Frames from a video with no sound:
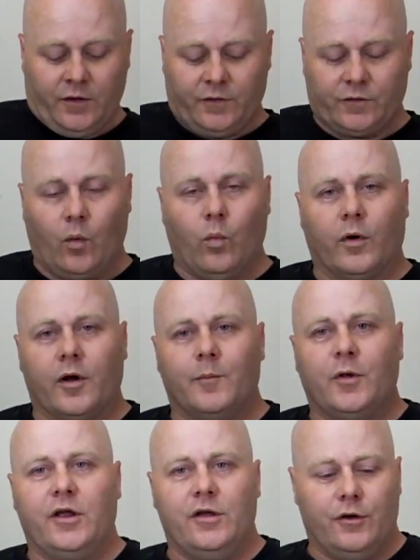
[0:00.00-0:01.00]
So what I'm
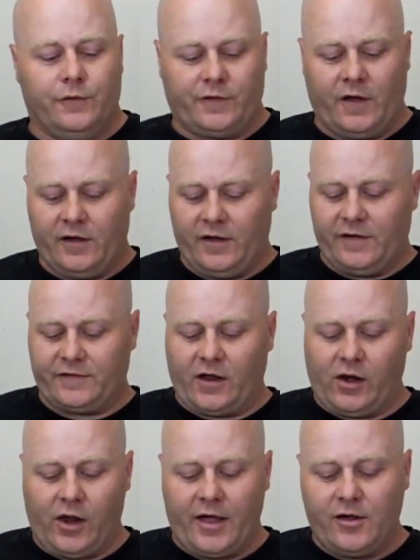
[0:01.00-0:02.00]
going to use is a
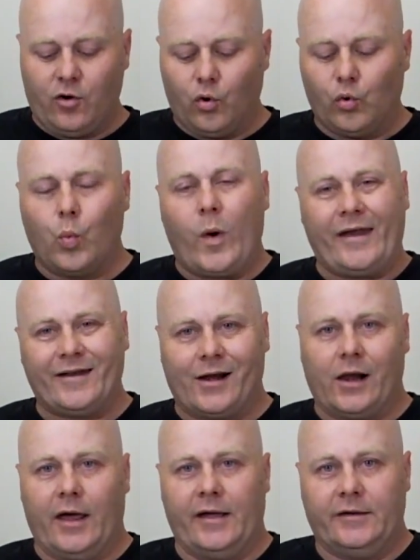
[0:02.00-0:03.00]
clay called Wed
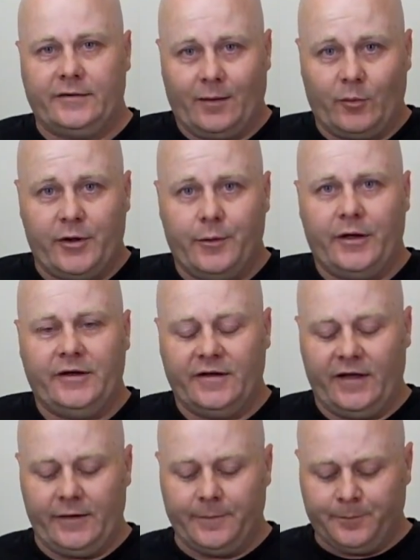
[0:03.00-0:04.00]
Clay,
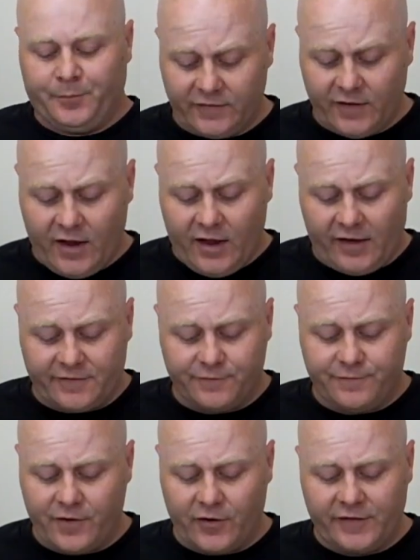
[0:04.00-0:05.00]
W-E-D. It's
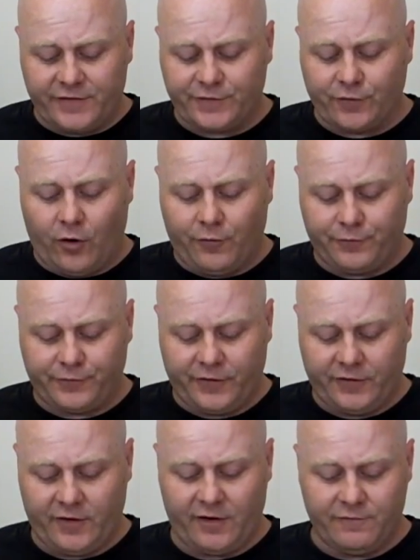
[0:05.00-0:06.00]
very
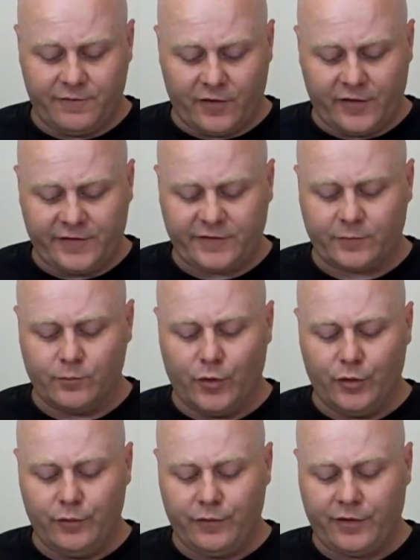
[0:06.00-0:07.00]
soft and very
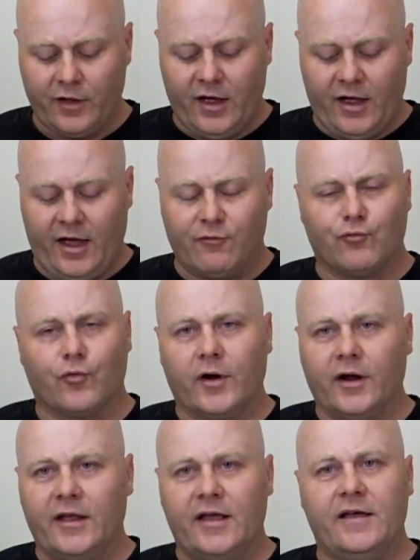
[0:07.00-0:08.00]
smooth and
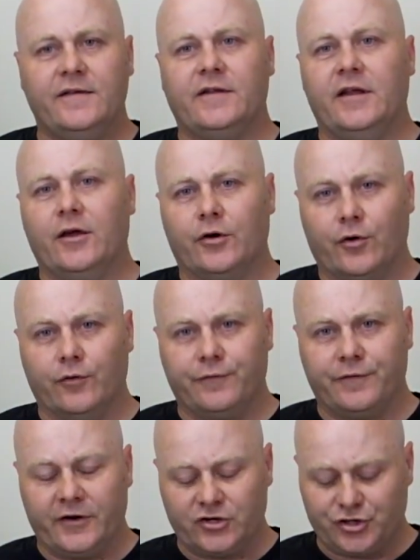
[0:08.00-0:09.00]
really easy to get a good
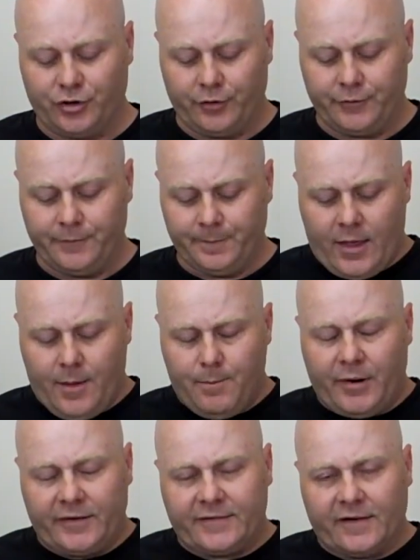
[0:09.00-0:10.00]
finish on.
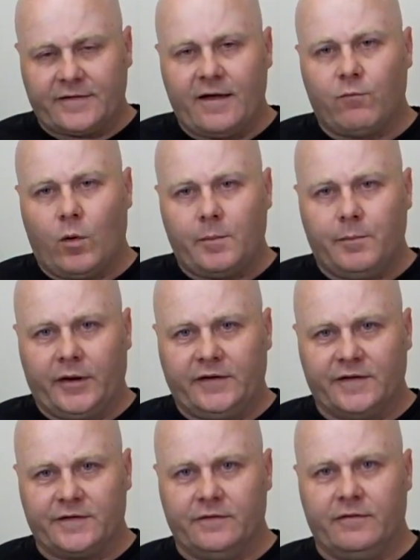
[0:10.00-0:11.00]
But it does have one big
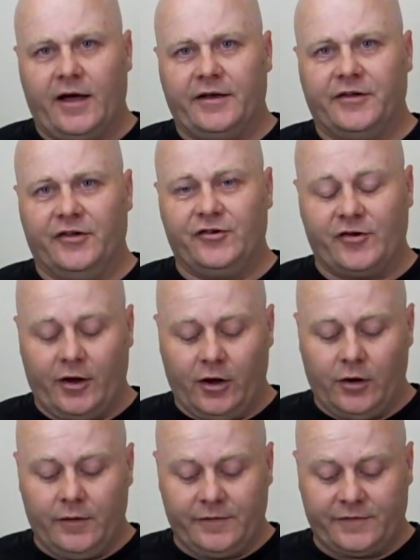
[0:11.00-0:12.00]
disadvantage.
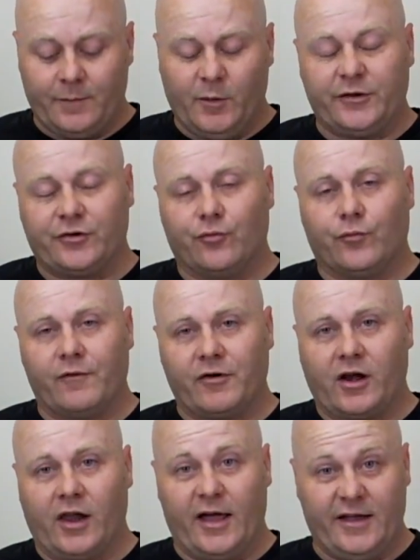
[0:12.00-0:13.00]
Similar to river
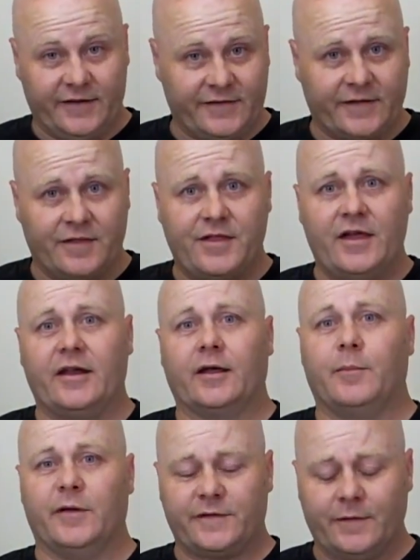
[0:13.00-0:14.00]
clay, it is
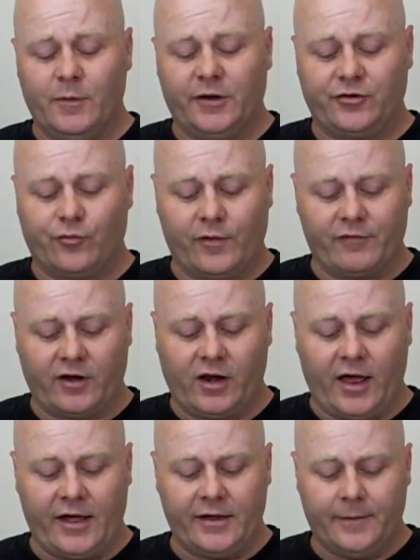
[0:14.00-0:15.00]
synthetic, but similar to river
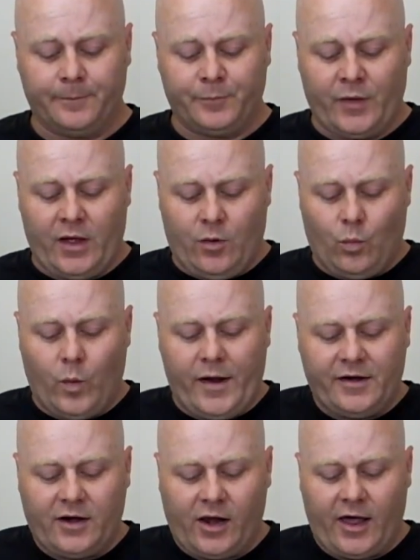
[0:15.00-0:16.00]
clay,
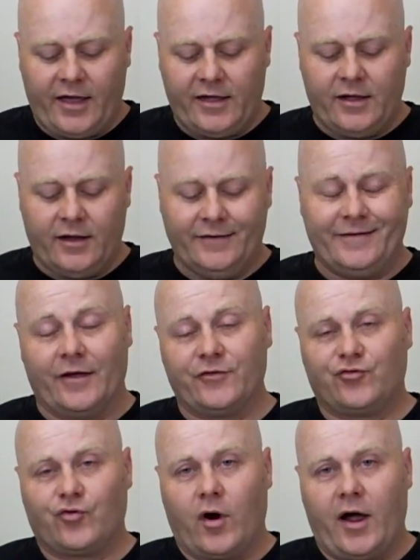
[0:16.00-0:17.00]
wet clay
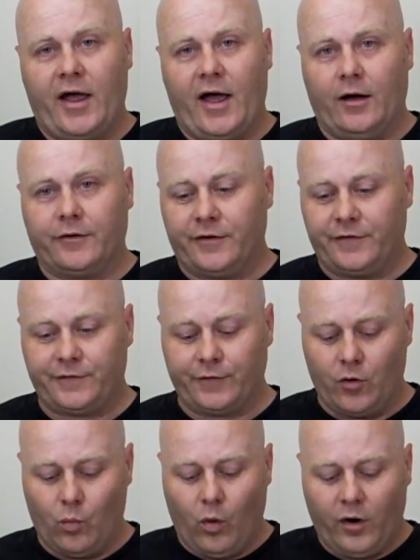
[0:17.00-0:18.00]
does dry out.
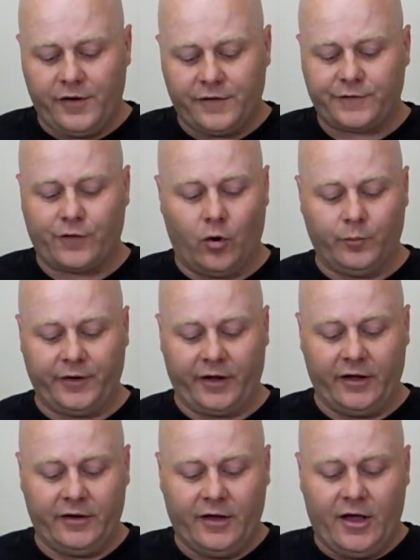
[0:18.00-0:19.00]
So while you're
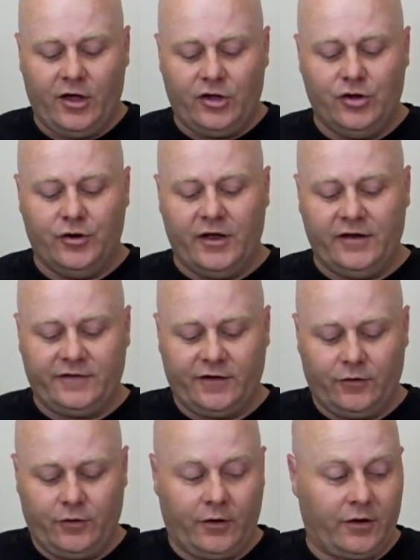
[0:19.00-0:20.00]
sculpting it, you need
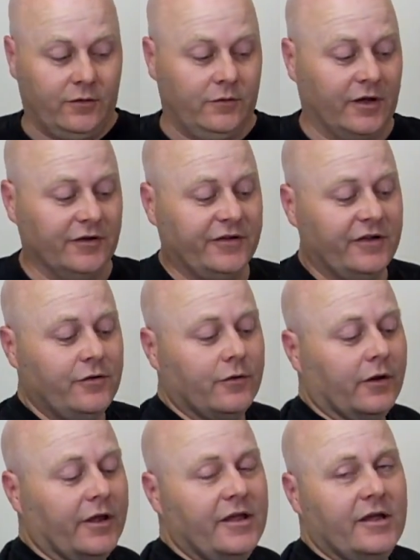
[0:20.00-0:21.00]
to
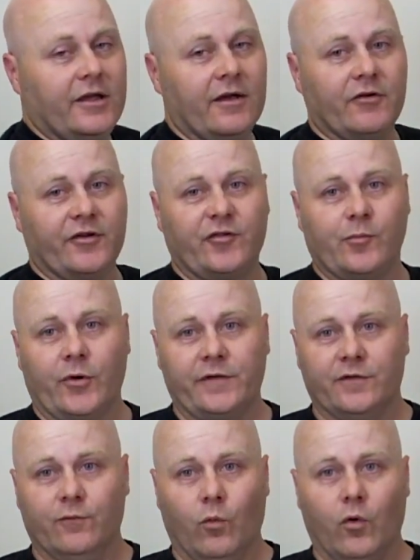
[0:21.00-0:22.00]
continually give it a
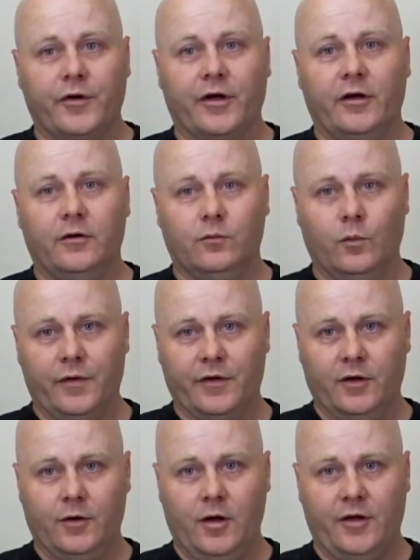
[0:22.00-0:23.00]
spritz of water with
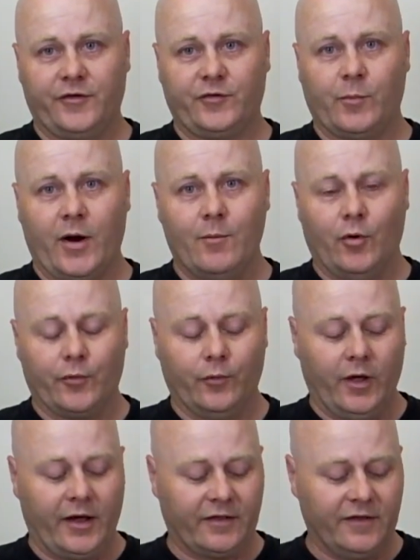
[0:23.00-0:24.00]
a spray bottle
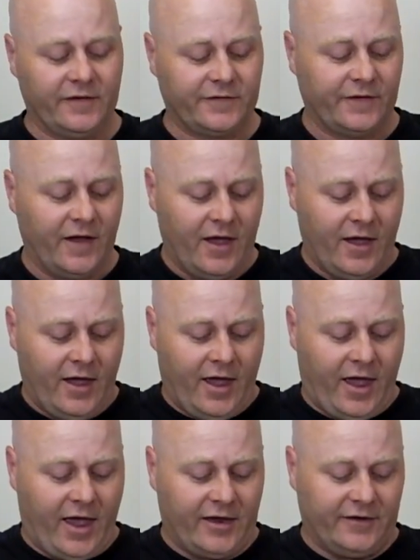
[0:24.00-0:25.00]
like this,
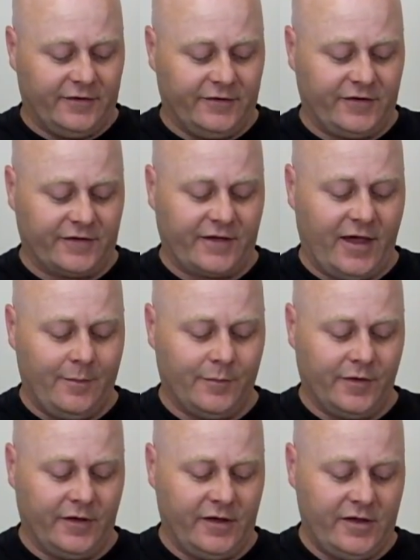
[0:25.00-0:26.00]
and just
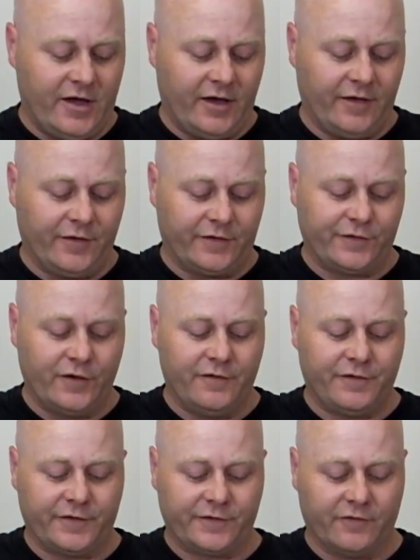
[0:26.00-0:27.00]
keep the
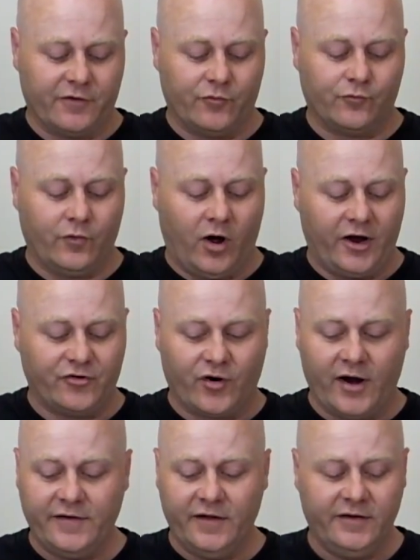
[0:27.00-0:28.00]
surface of it
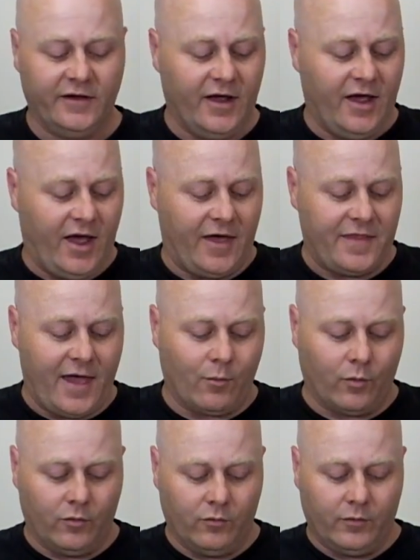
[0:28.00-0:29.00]
hydrated, and that
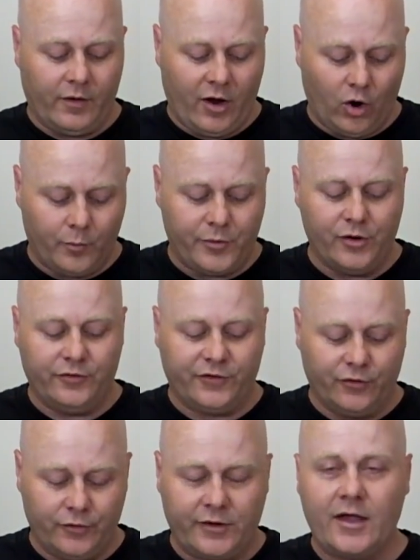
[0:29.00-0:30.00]
will help you
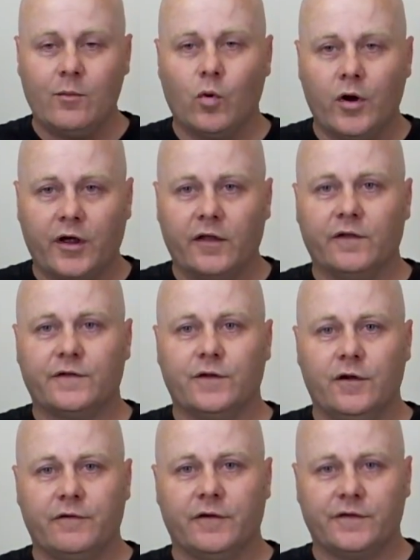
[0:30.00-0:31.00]
to keep working the
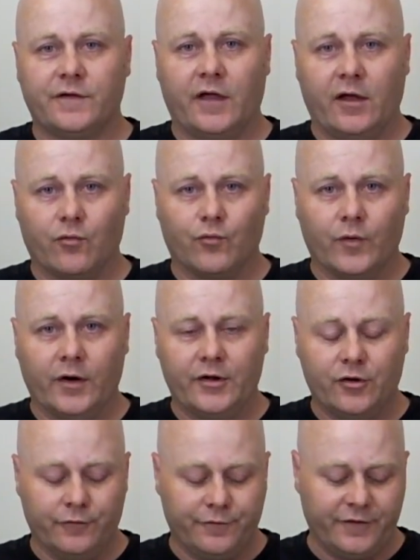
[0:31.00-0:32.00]
surface to get a
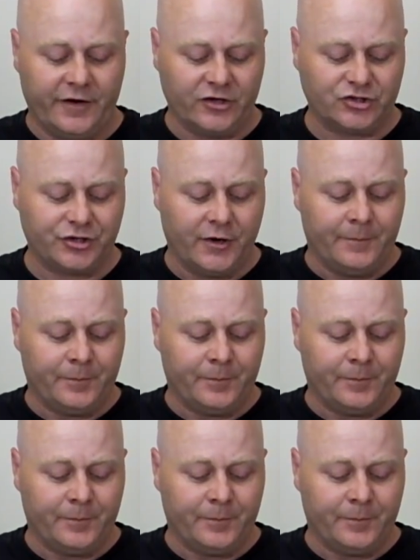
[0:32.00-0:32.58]
really good finish.